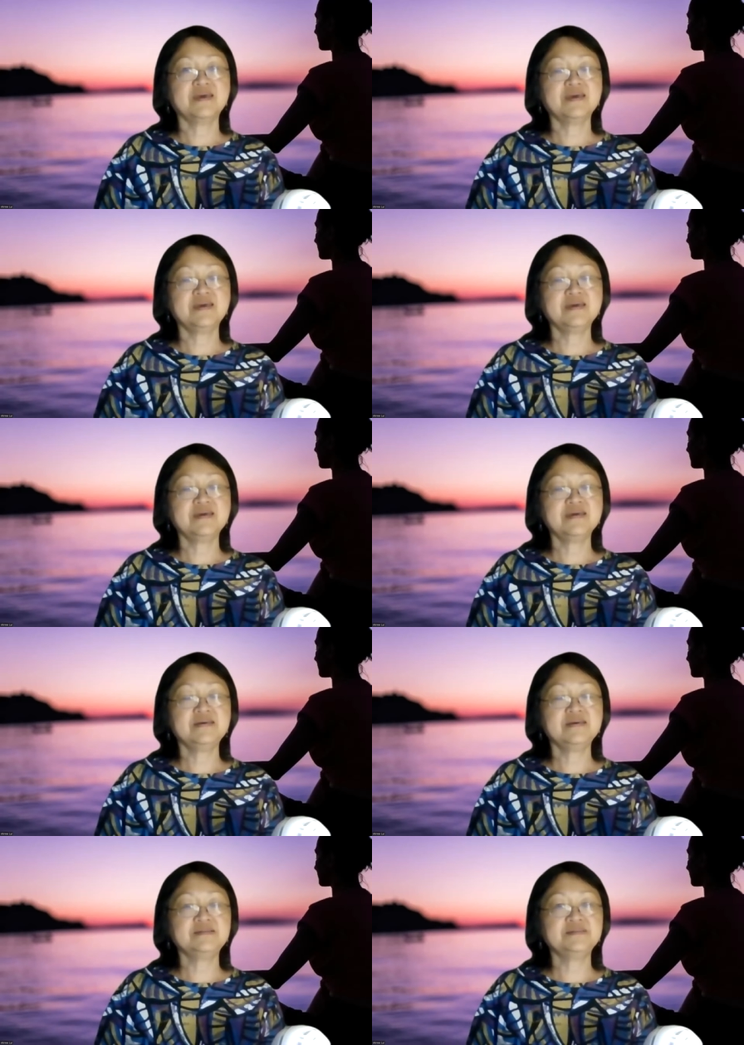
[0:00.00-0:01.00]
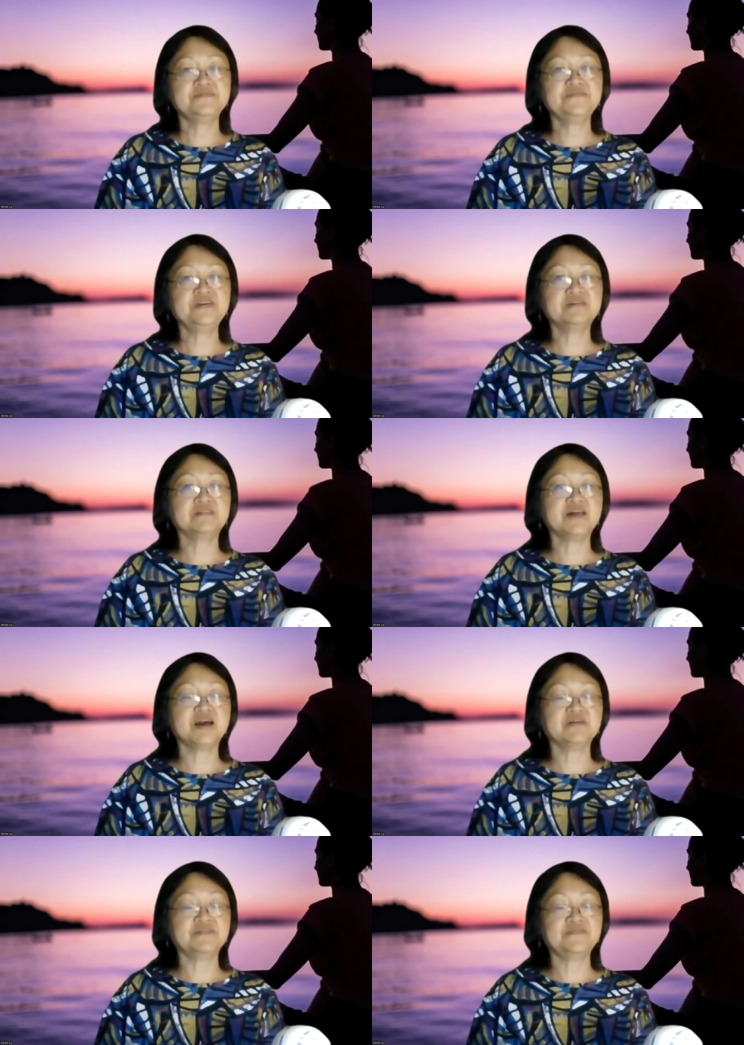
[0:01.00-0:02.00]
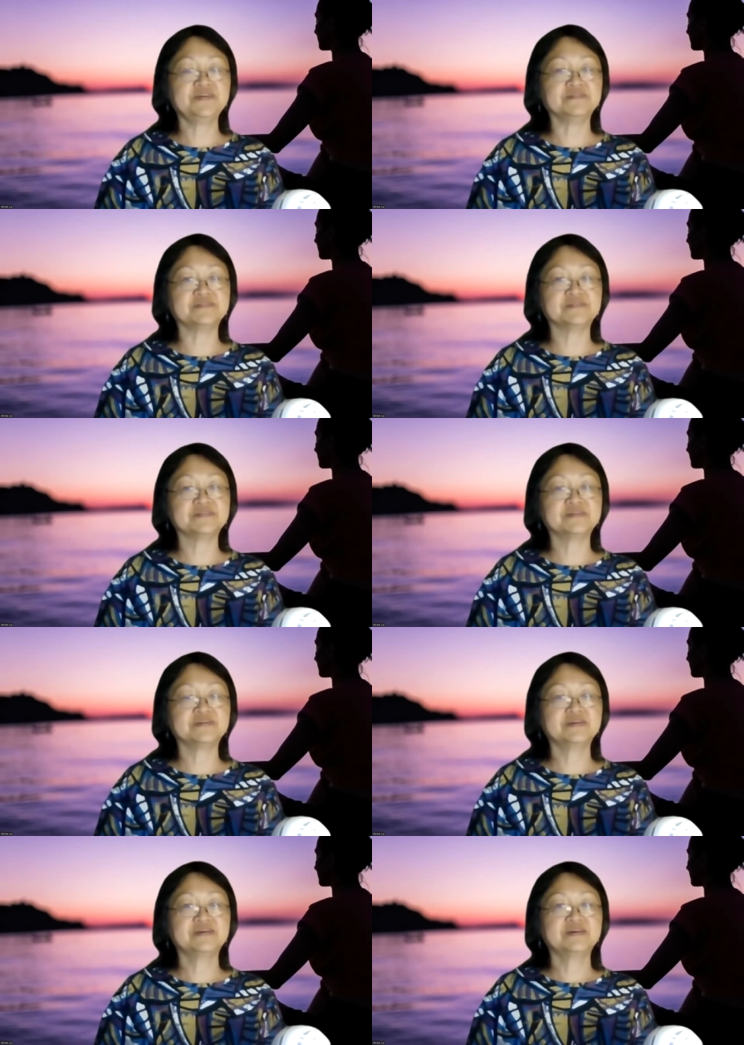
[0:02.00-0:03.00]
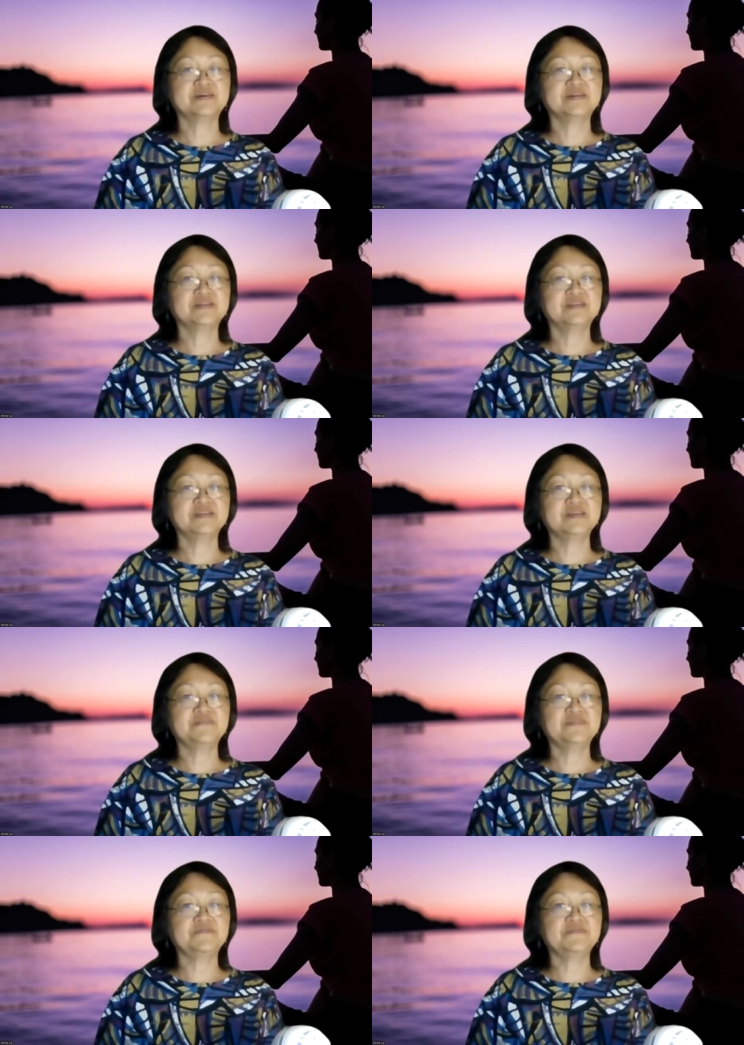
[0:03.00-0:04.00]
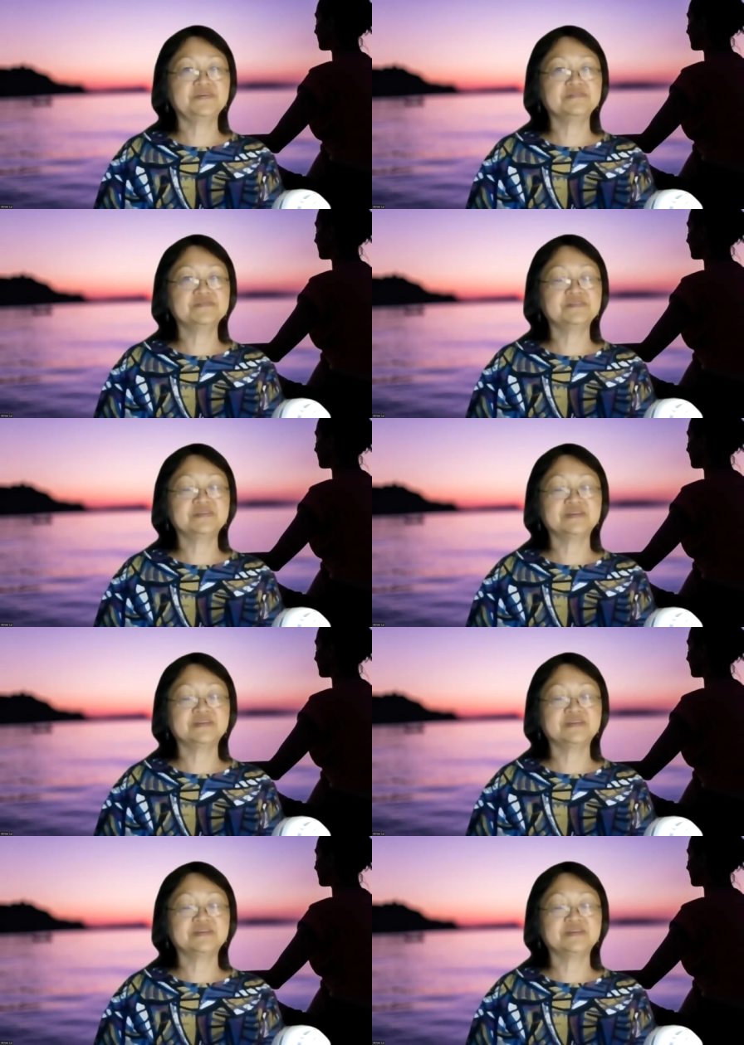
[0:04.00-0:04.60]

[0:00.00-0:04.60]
and feel how it feels. If it feels,